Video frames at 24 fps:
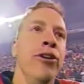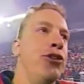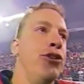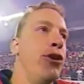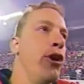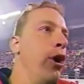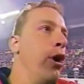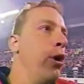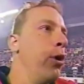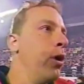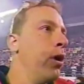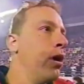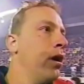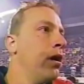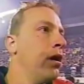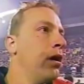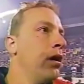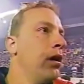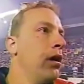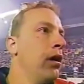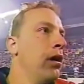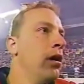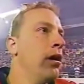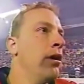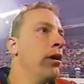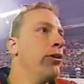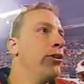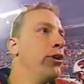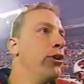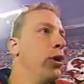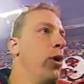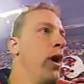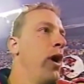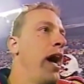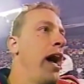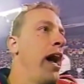Two,
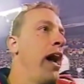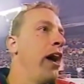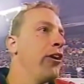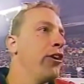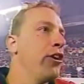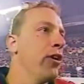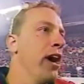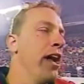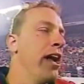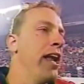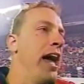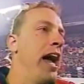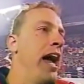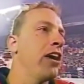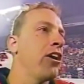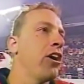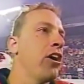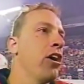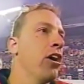do I or do I not